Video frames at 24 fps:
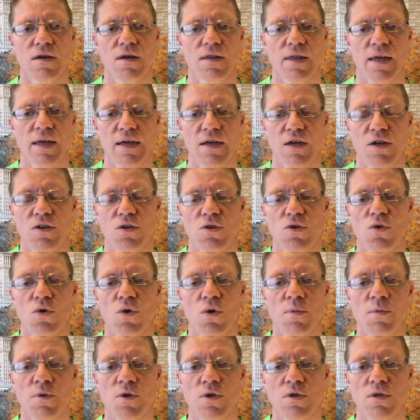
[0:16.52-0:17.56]
like a
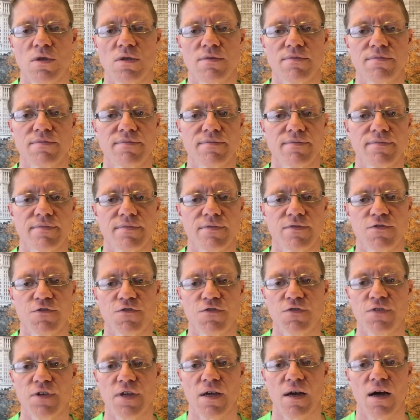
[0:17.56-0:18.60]
normal
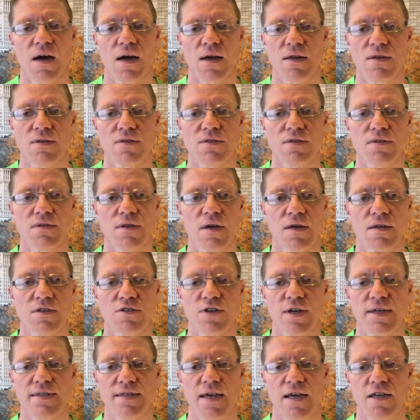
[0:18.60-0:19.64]
fiat
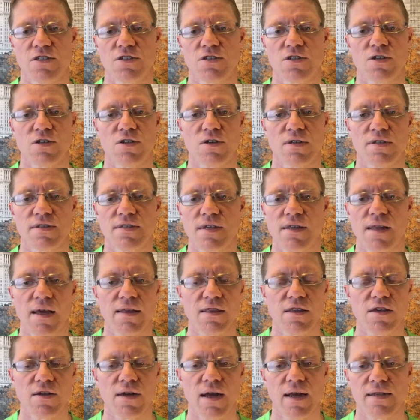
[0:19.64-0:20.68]
transactional currency like
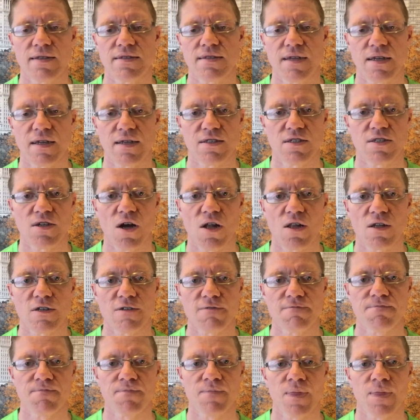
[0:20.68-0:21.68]
the United States dollar.